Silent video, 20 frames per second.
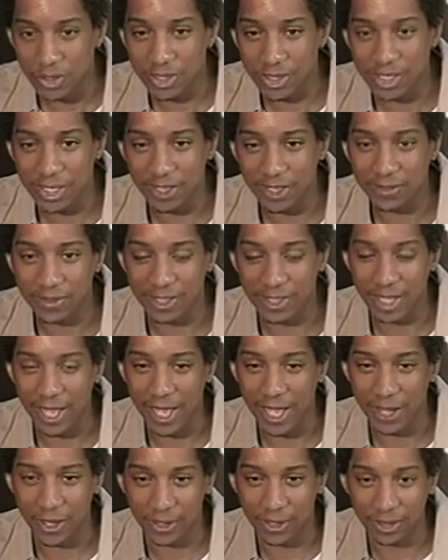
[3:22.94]
Sleeves in
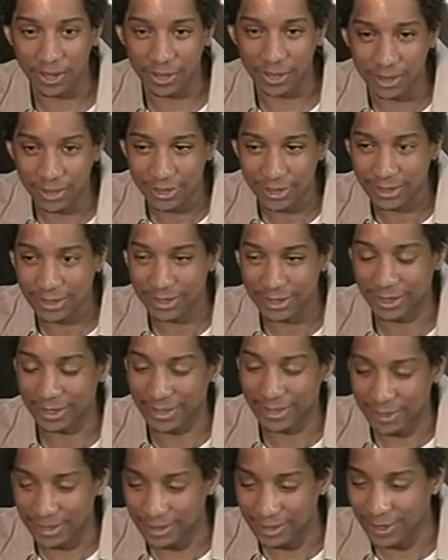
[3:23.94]
Hell,
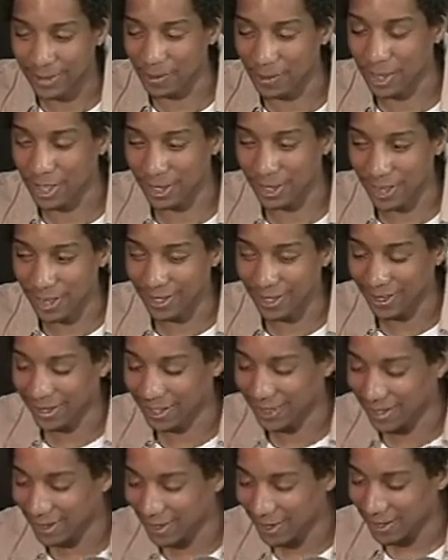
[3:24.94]
something like